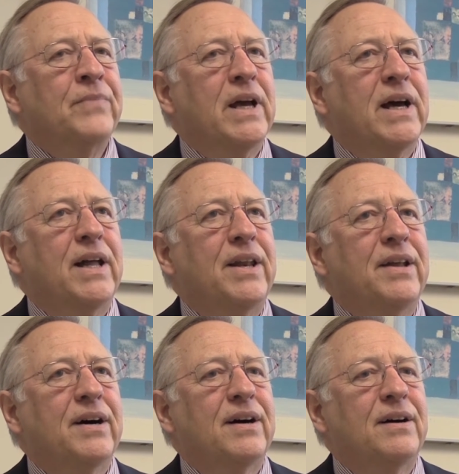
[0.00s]
And
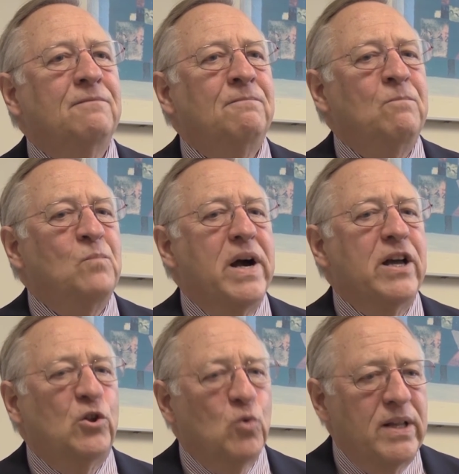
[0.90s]
I
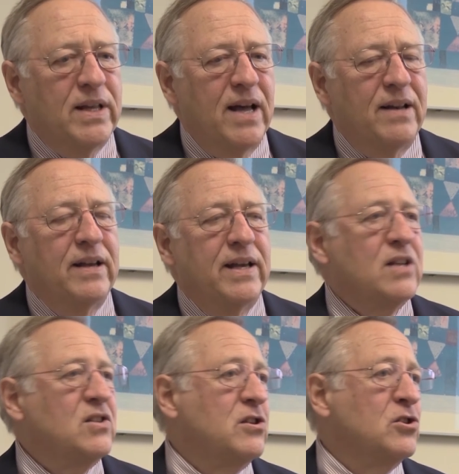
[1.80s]
enjoyed that.
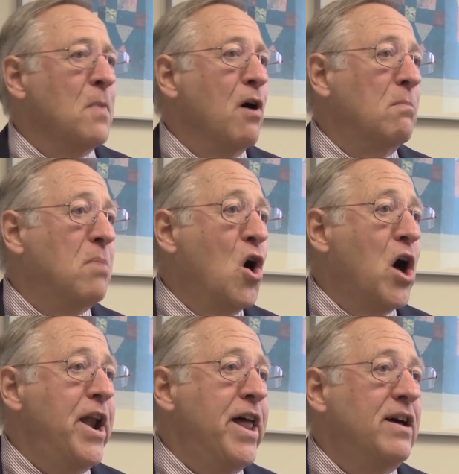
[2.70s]
Yes, it's a smaller pond,